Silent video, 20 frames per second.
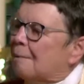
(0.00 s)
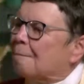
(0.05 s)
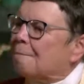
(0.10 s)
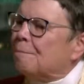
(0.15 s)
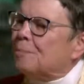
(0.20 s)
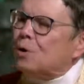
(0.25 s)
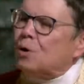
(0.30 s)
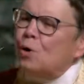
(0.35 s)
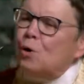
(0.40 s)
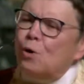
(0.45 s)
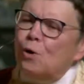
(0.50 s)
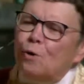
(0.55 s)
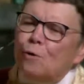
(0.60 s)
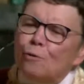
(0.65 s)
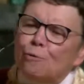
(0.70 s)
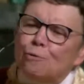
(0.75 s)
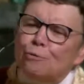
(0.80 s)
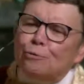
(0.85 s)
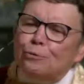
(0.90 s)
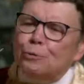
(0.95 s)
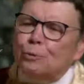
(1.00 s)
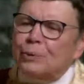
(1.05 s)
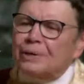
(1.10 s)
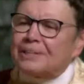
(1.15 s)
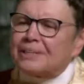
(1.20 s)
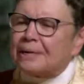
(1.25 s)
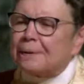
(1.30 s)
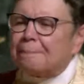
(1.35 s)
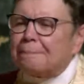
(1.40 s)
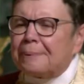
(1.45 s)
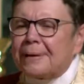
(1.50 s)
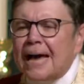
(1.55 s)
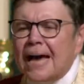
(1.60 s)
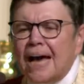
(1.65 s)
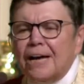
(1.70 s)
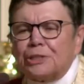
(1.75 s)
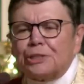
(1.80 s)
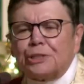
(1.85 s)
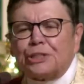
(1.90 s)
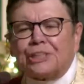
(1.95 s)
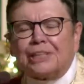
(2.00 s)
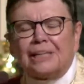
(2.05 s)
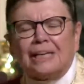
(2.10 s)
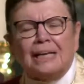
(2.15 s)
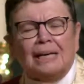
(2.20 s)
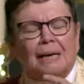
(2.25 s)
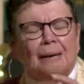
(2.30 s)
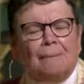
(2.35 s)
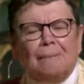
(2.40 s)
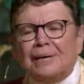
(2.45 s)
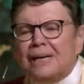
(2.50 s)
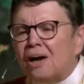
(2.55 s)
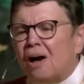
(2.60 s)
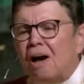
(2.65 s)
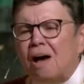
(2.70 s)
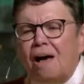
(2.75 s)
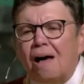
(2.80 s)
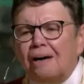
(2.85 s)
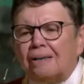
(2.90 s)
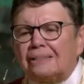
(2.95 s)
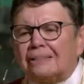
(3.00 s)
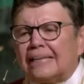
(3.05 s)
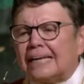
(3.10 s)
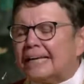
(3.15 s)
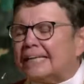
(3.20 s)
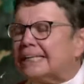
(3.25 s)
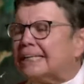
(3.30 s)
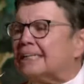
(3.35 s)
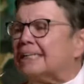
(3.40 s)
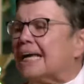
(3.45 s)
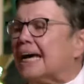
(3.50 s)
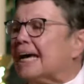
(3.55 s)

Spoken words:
moved with compassion beyond any